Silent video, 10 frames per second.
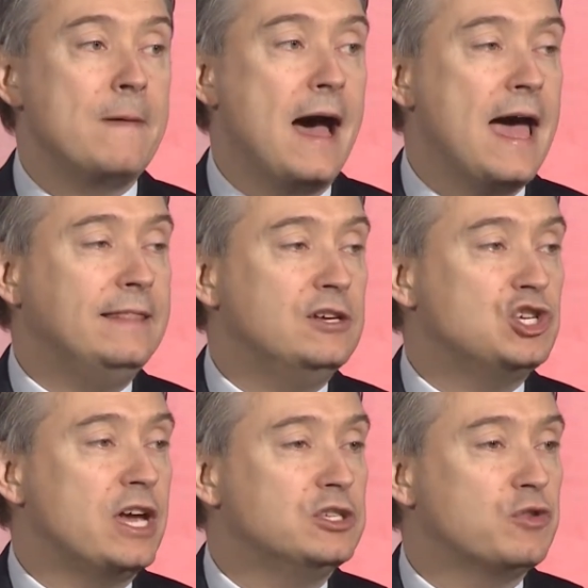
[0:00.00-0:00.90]
I had the
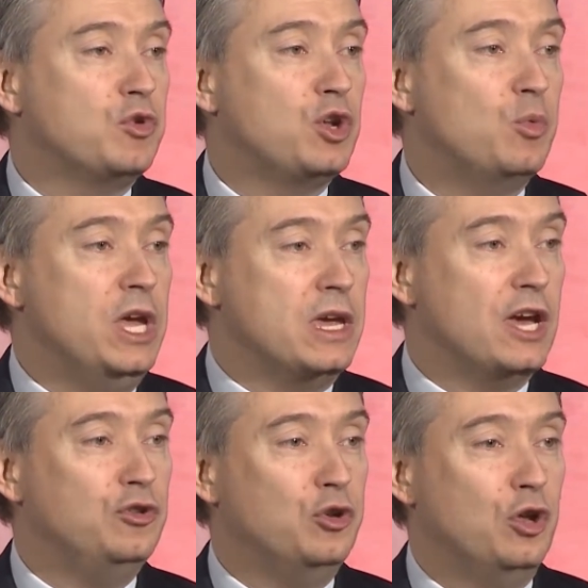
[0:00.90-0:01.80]
chance over the
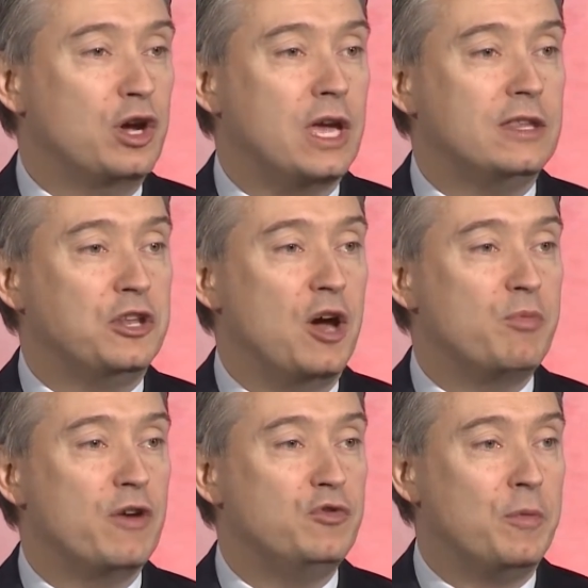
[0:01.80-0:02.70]
weekend to look at the
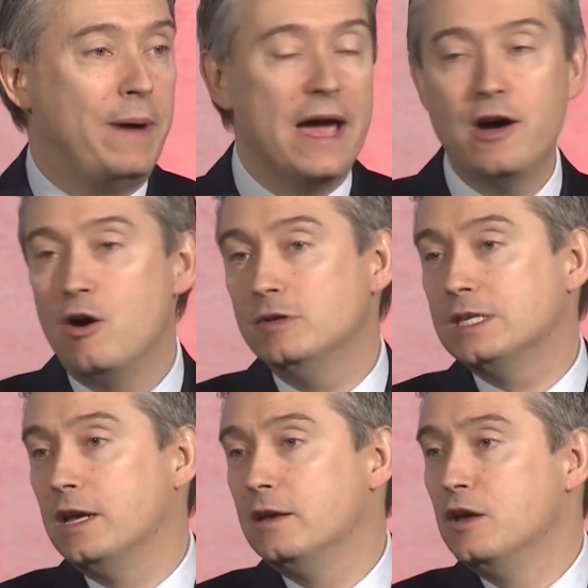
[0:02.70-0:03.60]
number of your
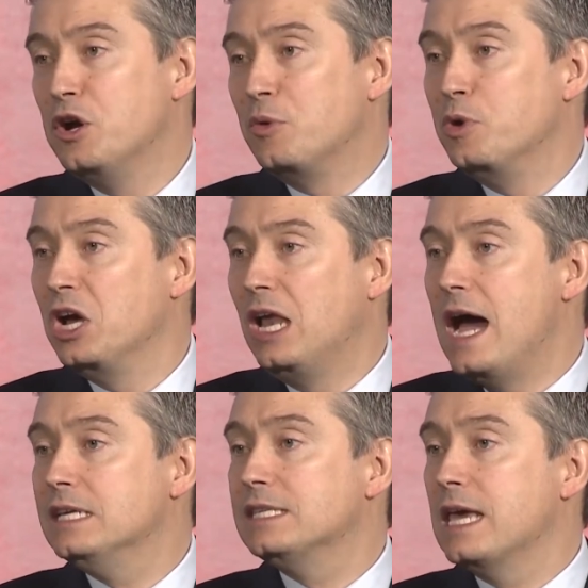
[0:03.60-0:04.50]
bios and
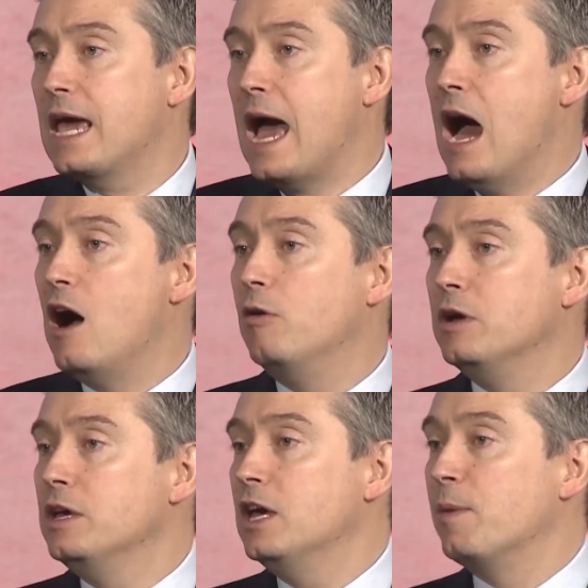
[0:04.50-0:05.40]
realizing how
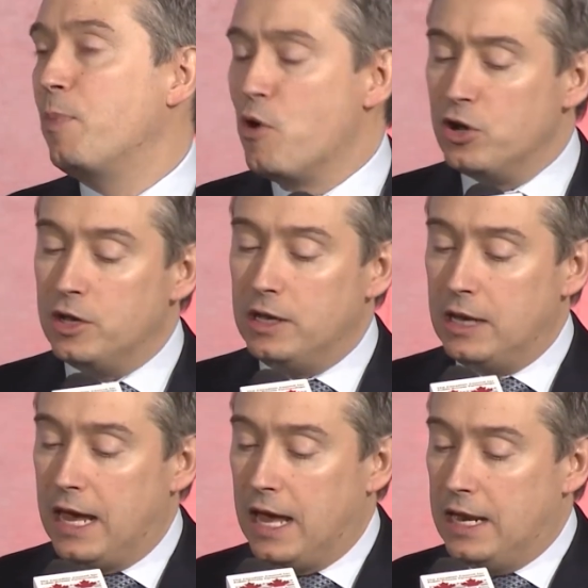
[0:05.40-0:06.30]
important
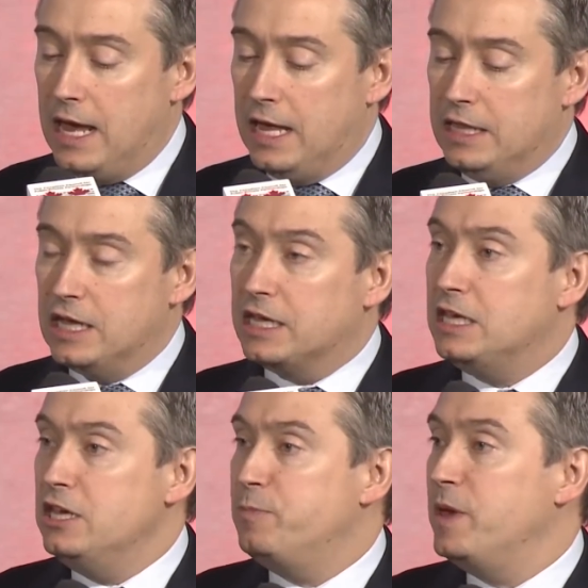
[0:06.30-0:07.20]
and, and the
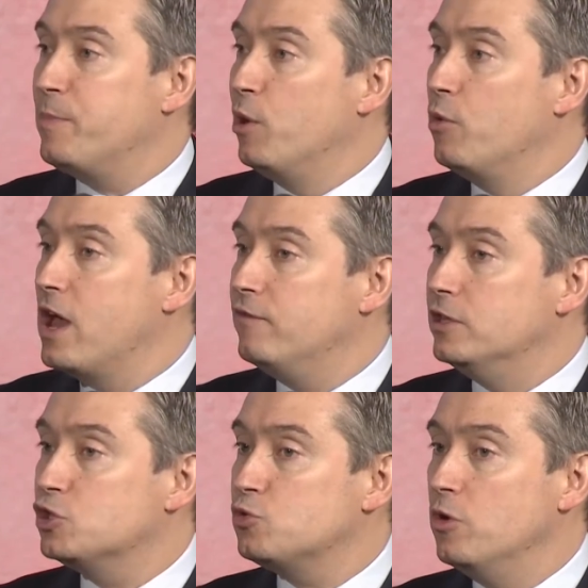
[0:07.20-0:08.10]
key people we have in
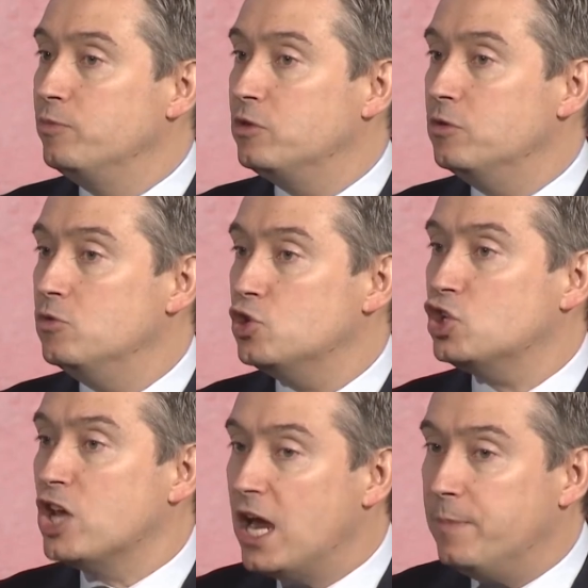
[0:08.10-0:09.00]
this room to
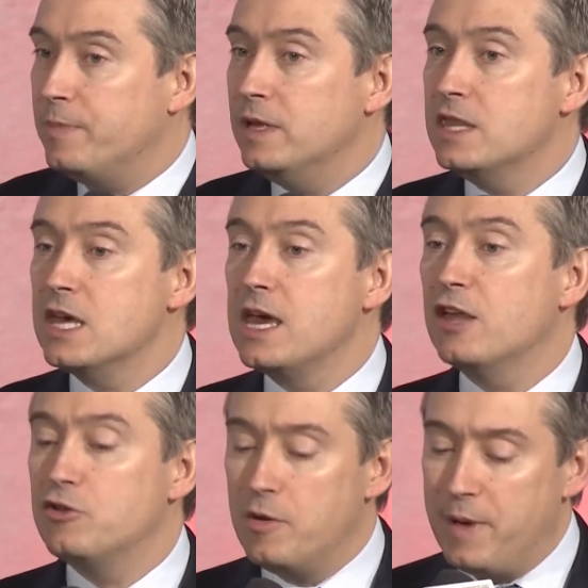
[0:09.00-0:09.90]
shape
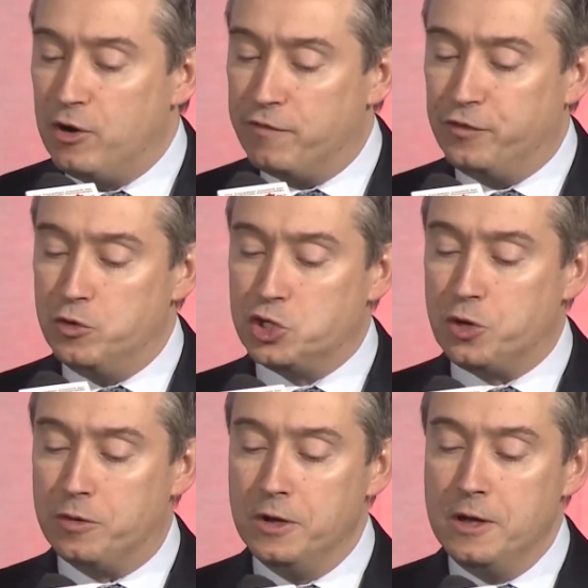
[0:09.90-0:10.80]
together a better
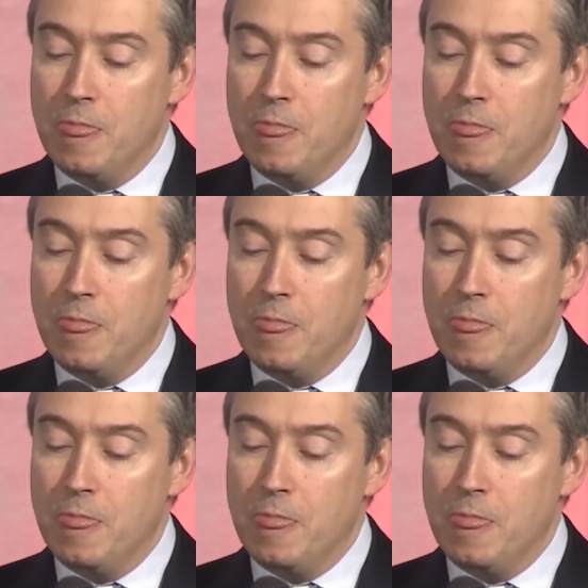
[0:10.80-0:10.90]
future.